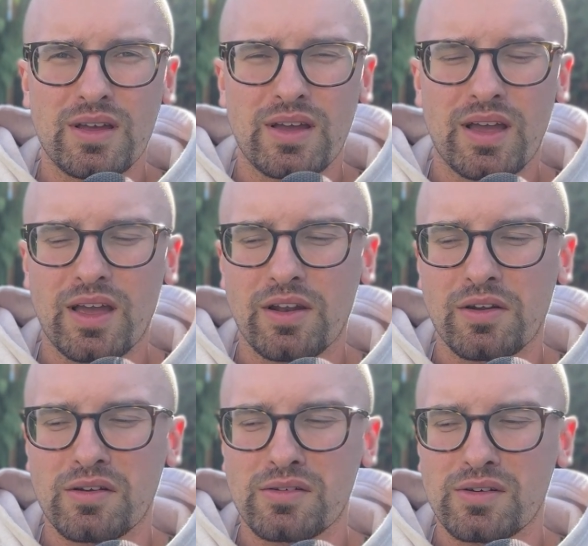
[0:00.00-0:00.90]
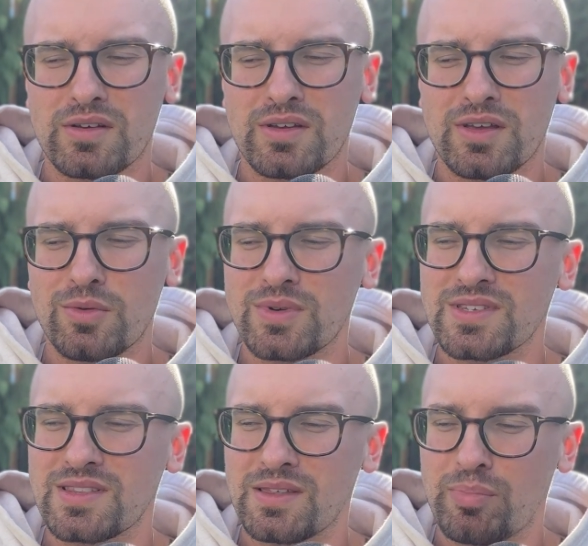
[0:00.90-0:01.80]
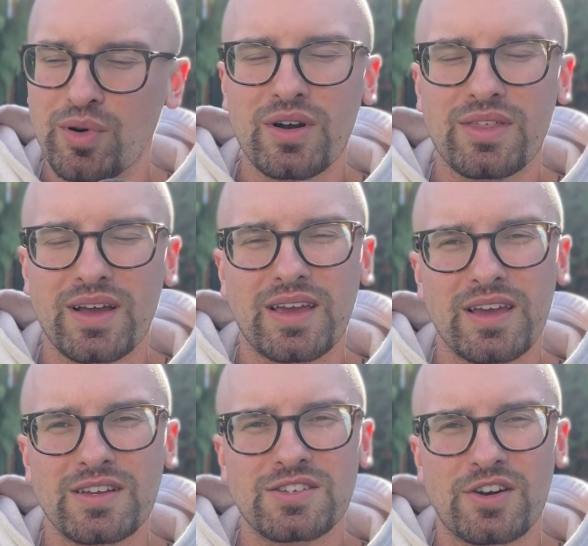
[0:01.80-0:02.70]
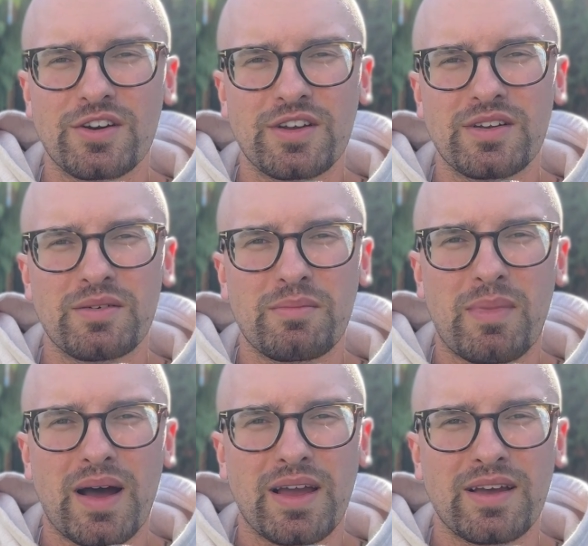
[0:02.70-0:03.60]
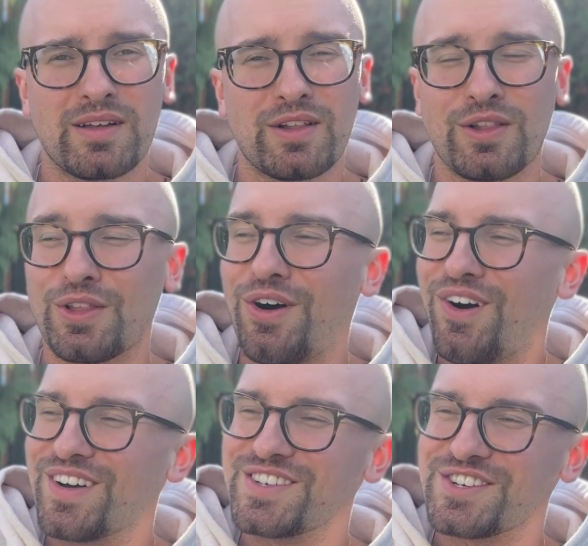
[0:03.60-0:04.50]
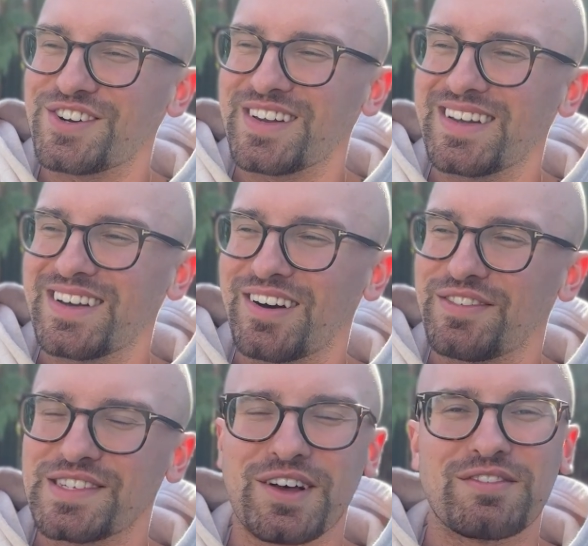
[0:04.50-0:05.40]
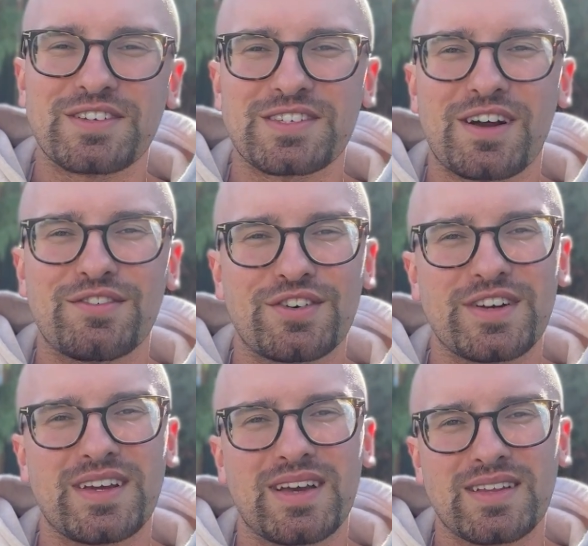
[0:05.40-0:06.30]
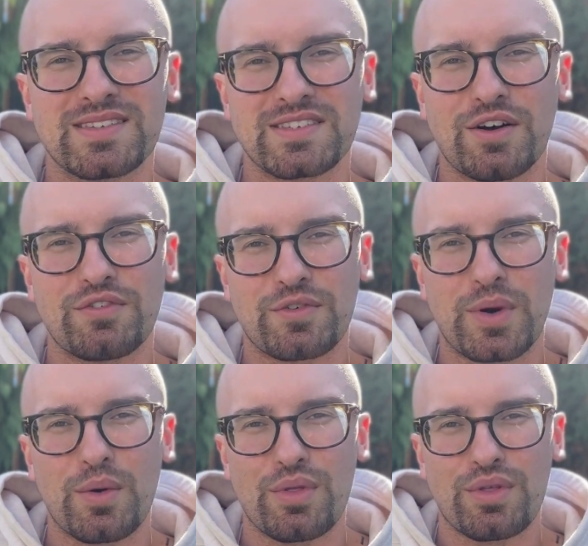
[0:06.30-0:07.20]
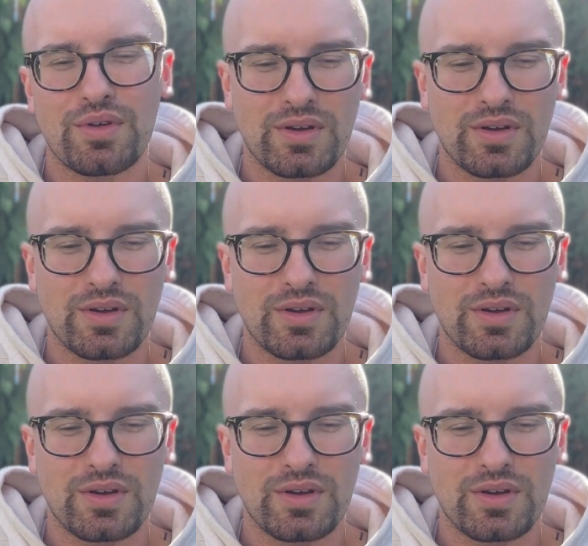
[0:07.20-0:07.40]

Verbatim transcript: And it was the book that kickstarted my long journey of self discovery and self growth.